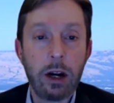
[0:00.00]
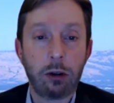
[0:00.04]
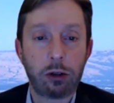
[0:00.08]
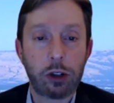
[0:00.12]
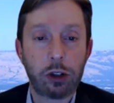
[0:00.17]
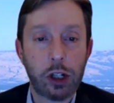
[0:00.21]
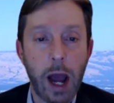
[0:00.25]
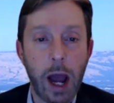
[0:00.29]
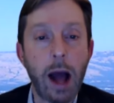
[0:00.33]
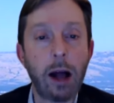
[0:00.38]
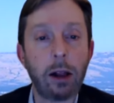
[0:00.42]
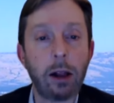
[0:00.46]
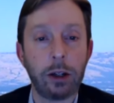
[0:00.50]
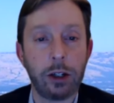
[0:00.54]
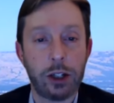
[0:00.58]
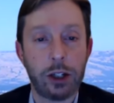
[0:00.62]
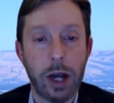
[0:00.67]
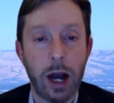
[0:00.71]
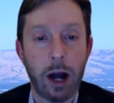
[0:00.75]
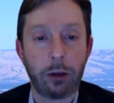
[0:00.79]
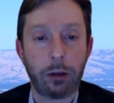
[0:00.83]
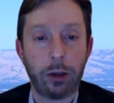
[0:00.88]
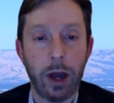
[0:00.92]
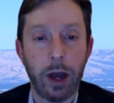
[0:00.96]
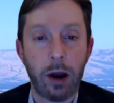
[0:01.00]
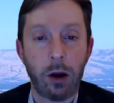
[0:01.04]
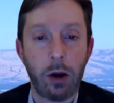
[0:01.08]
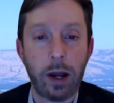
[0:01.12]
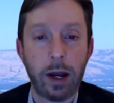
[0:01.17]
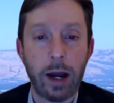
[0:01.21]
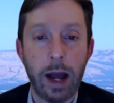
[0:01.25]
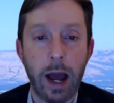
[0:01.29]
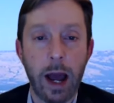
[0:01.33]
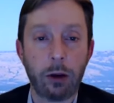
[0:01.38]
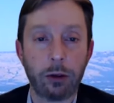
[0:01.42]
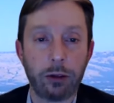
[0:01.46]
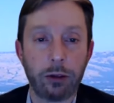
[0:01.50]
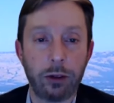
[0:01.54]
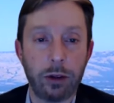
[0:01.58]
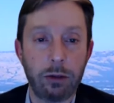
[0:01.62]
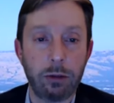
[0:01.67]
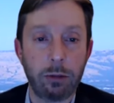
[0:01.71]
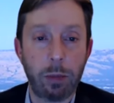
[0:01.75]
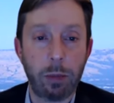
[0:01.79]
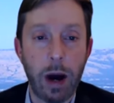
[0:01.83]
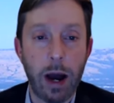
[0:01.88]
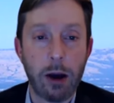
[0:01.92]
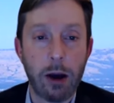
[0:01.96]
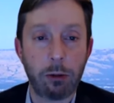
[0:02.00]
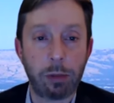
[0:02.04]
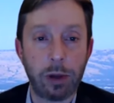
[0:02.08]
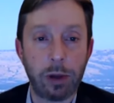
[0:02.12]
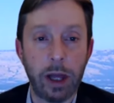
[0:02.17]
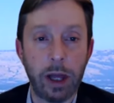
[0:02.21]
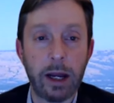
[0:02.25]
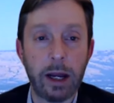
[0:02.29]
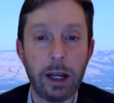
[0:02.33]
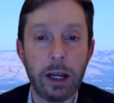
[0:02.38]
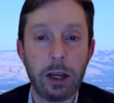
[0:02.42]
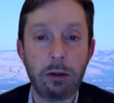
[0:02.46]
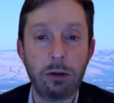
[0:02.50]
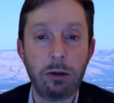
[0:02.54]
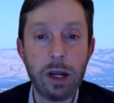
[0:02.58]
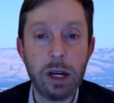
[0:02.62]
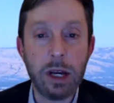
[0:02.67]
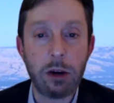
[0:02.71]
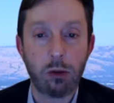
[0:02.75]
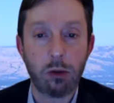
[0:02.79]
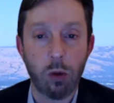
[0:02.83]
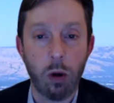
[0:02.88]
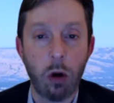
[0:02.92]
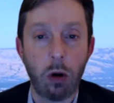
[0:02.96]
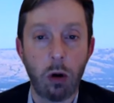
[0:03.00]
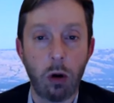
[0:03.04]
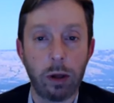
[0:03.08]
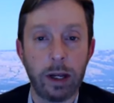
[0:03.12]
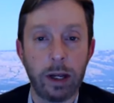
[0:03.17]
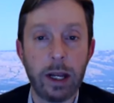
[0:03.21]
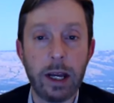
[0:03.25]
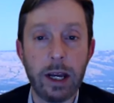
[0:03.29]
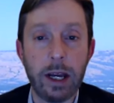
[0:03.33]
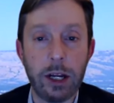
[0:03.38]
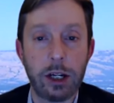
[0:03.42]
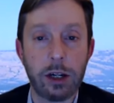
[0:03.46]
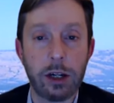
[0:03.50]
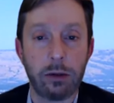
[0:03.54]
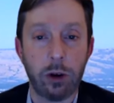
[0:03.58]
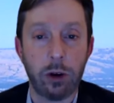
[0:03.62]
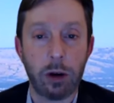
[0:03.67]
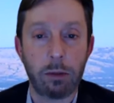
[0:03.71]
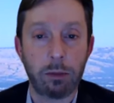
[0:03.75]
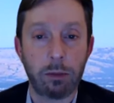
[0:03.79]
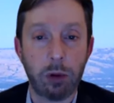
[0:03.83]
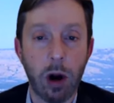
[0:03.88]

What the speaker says: challenge out there, and how SynBio played a unique role in each of them.